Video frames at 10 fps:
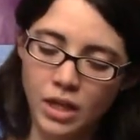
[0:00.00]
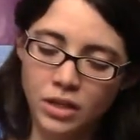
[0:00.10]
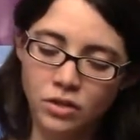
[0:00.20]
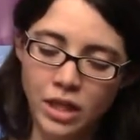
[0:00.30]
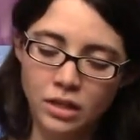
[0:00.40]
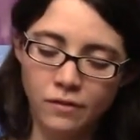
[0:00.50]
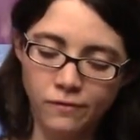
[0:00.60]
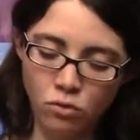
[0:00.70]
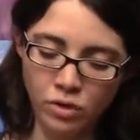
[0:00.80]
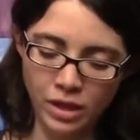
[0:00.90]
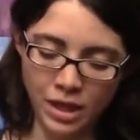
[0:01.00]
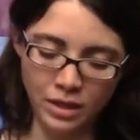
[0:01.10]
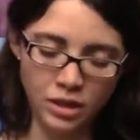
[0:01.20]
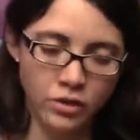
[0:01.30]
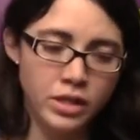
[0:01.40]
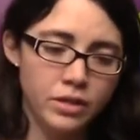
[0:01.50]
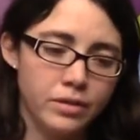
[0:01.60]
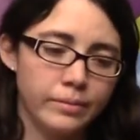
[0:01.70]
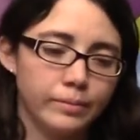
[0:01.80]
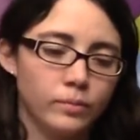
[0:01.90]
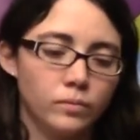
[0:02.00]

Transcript: And so that's the four in that series.